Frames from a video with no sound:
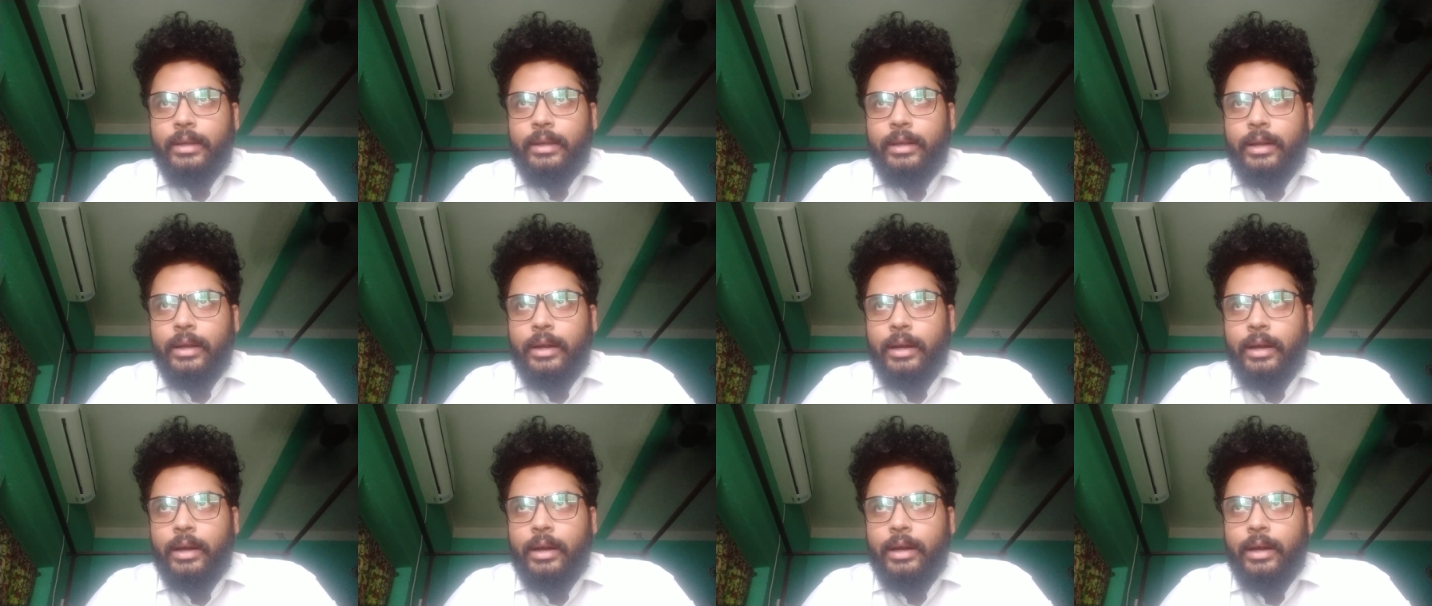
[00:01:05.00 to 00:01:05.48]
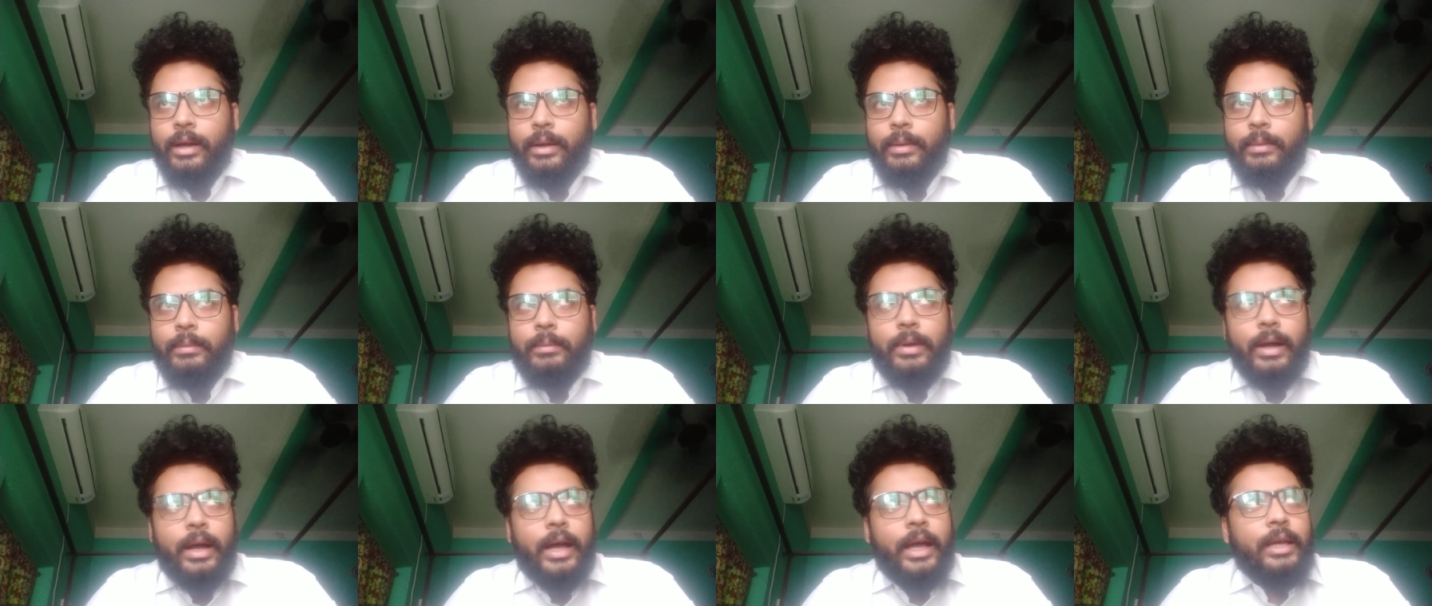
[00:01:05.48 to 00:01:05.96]
uh,
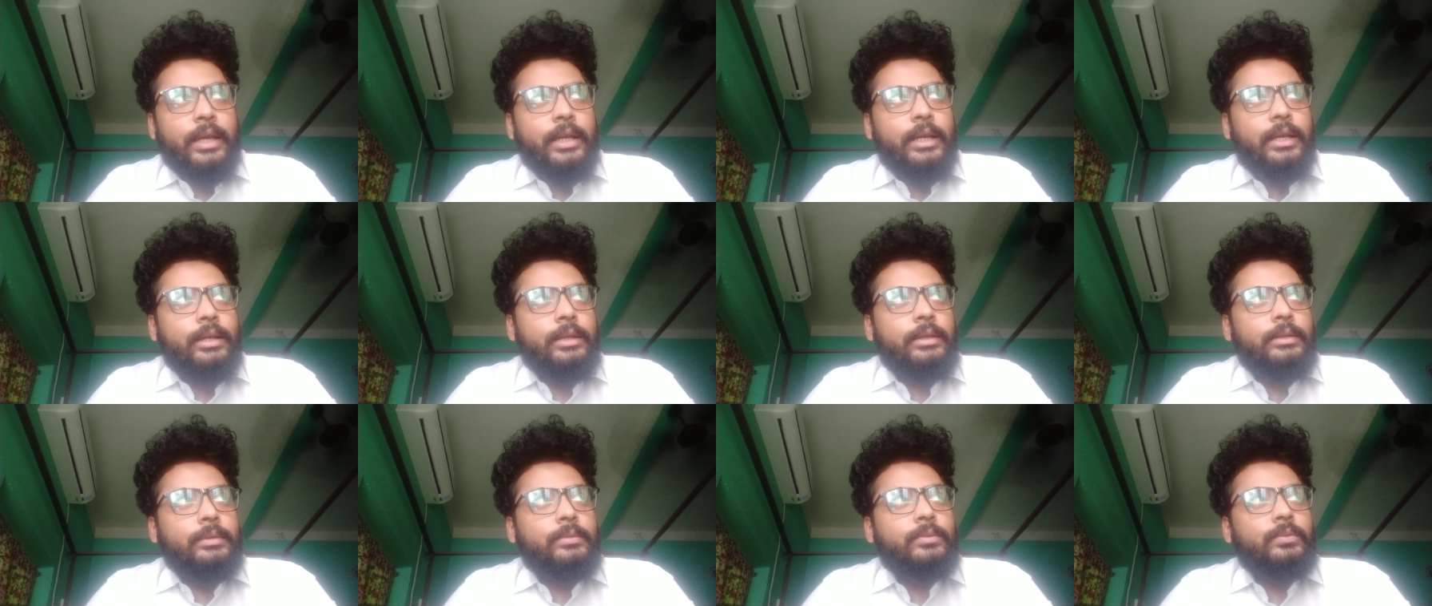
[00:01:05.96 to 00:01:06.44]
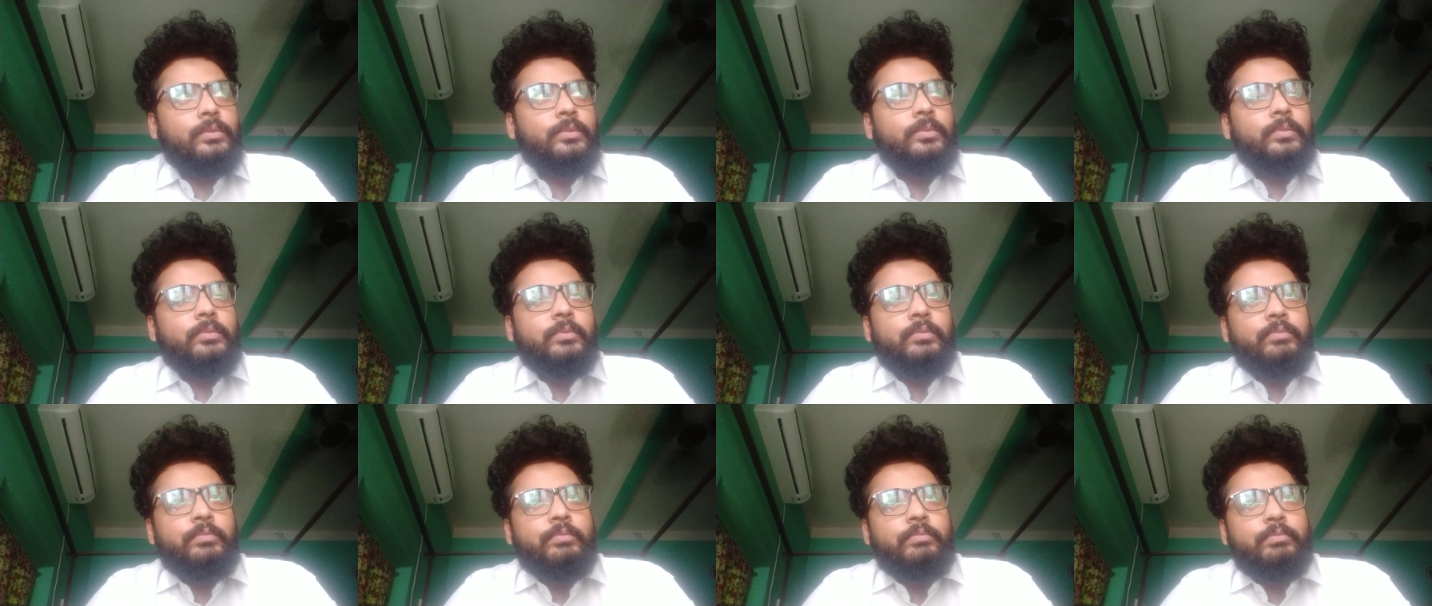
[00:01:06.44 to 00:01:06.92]
I
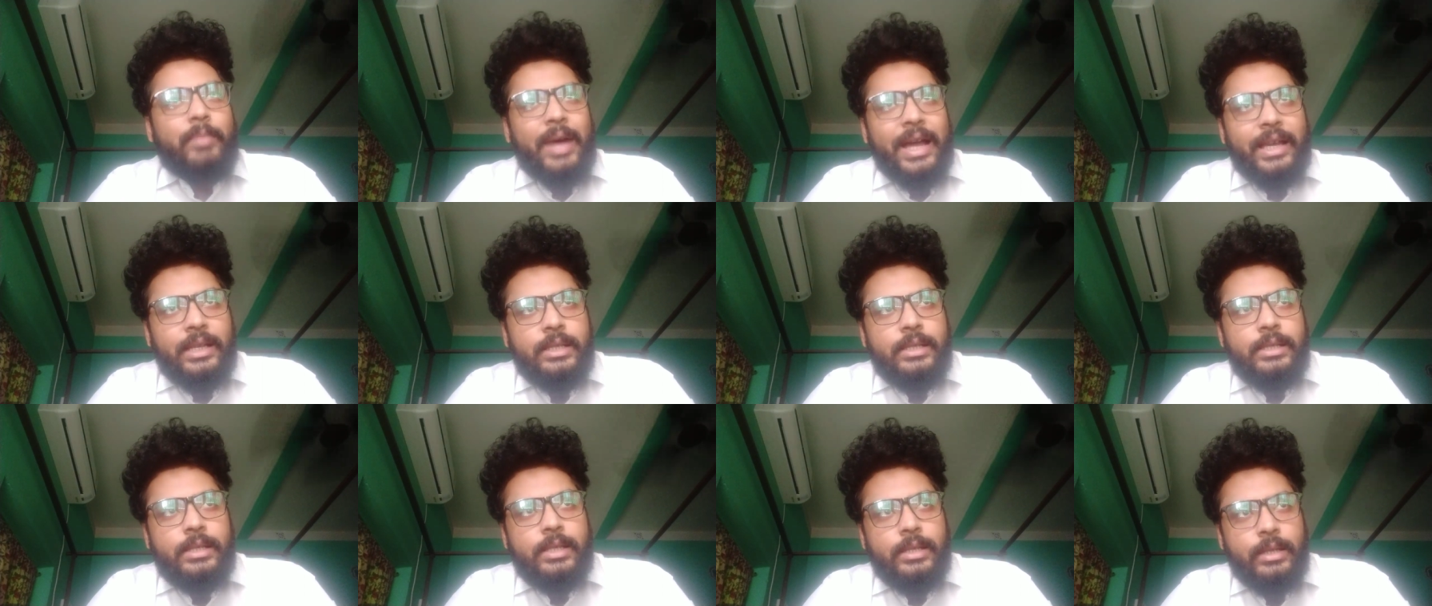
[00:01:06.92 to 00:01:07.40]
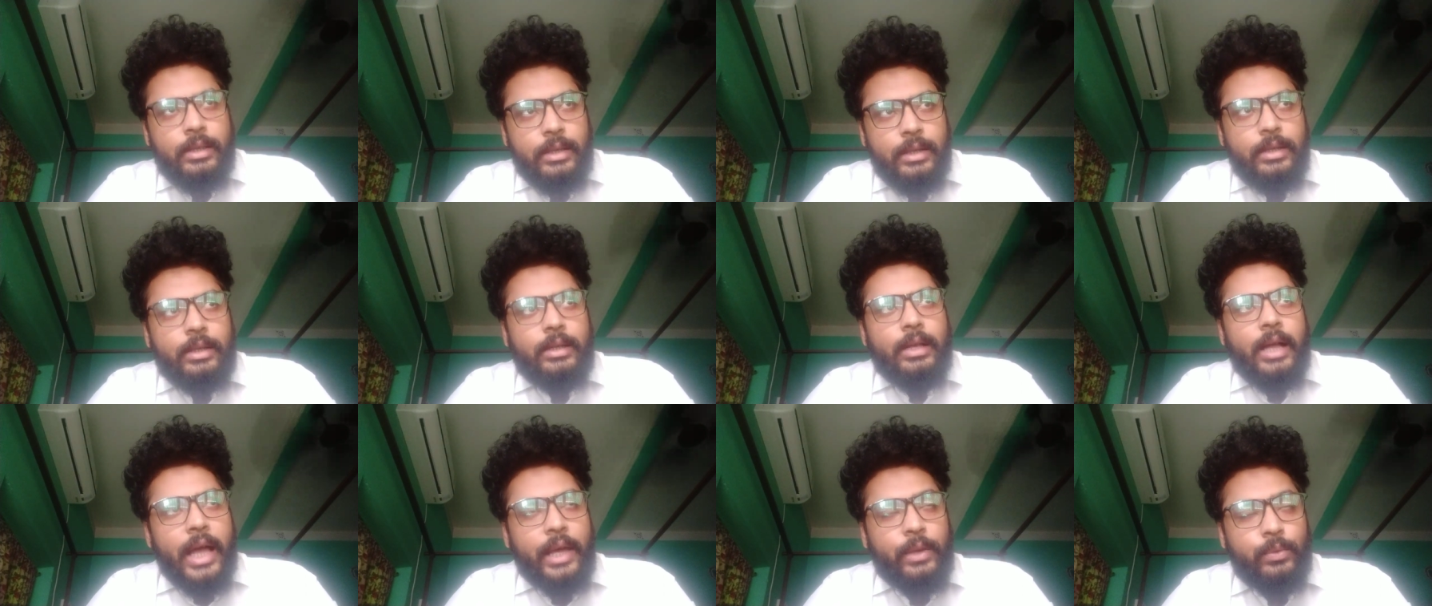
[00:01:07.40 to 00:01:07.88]
might
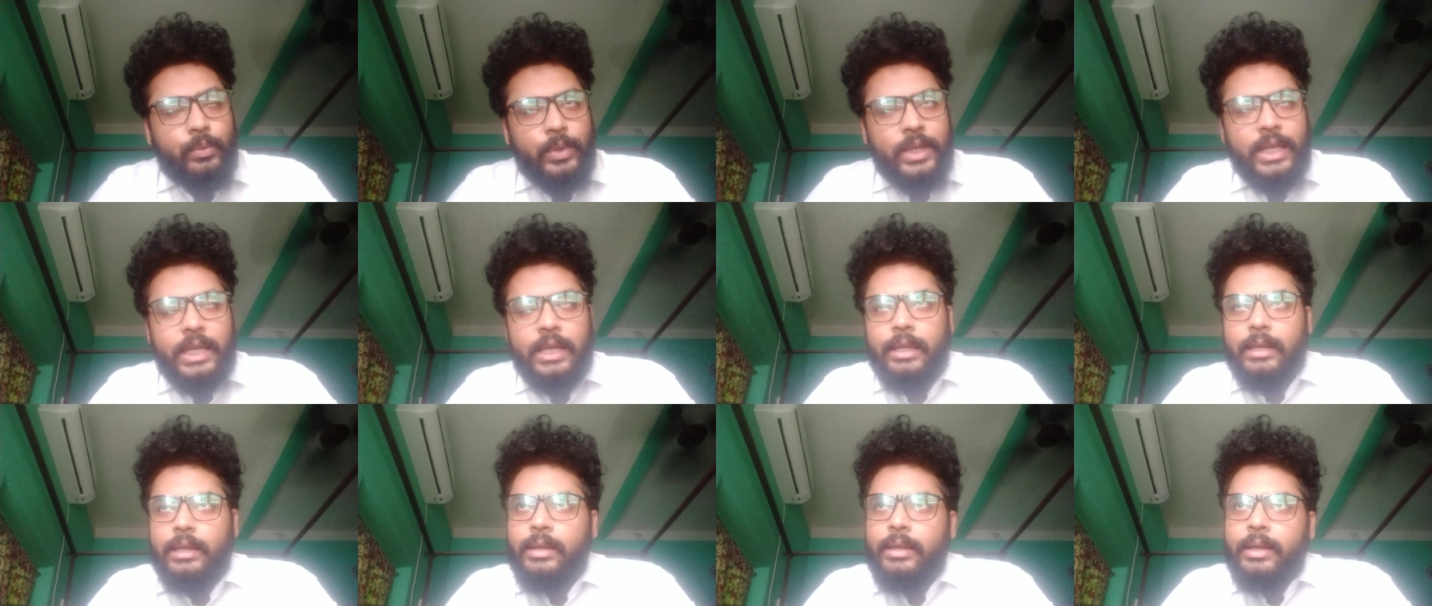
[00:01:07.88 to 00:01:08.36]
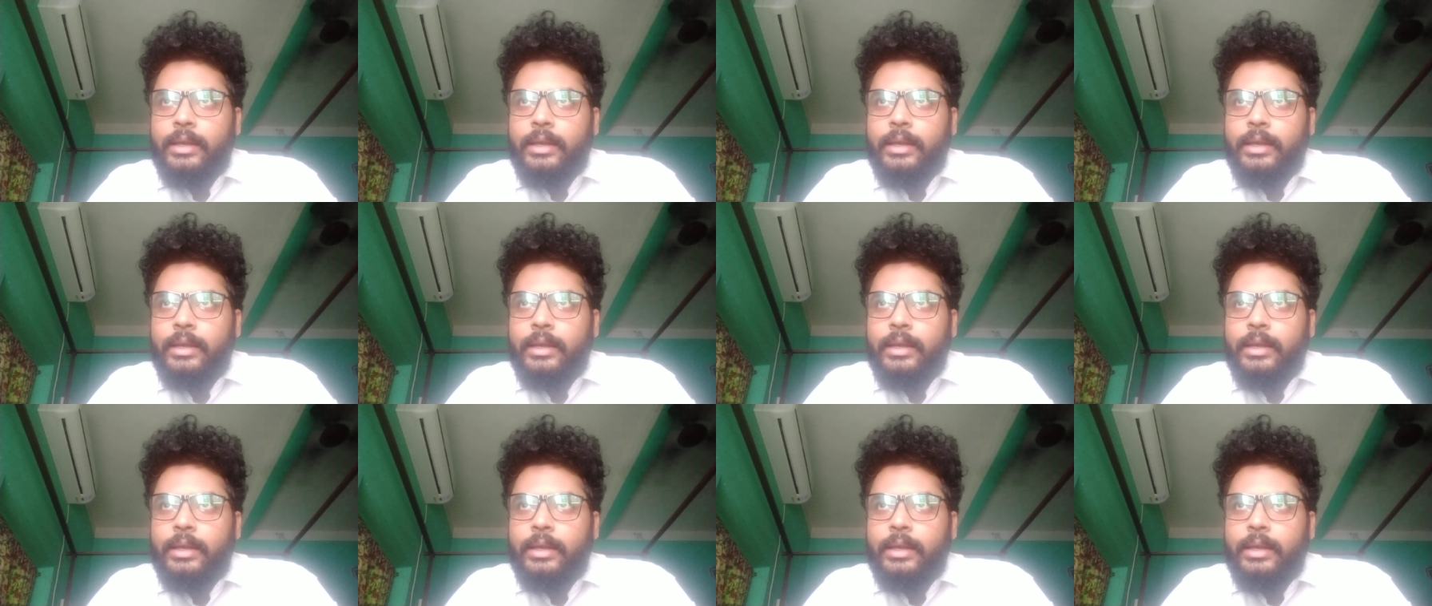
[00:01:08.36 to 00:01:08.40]
I will